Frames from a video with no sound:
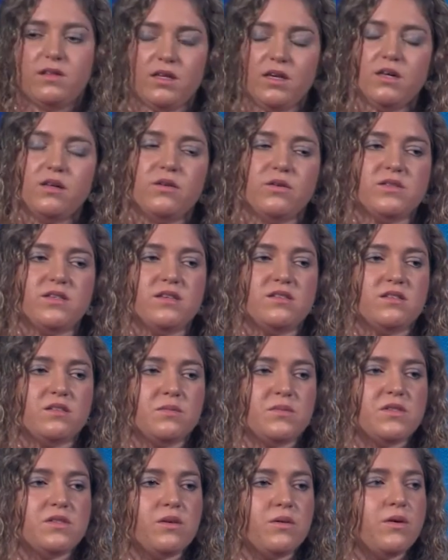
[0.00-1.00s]

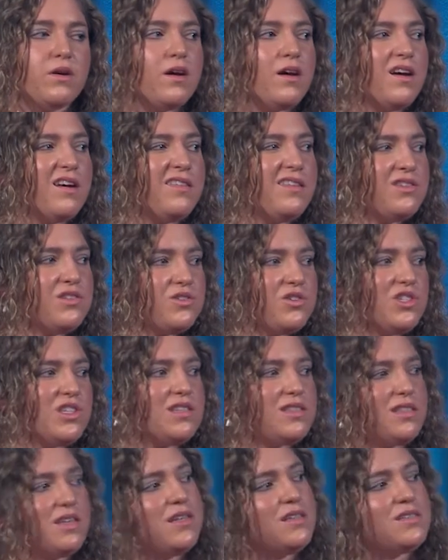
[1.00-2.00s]
ecosystem. So these are
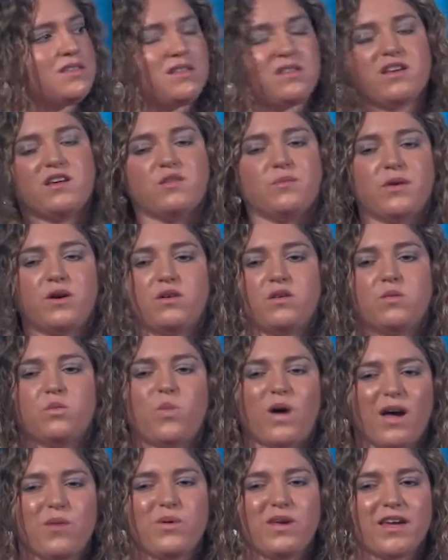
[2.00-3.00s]
just things to think about
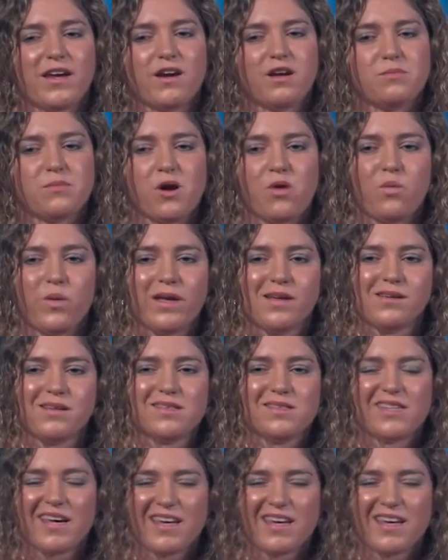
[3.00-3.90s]
why we care about whales.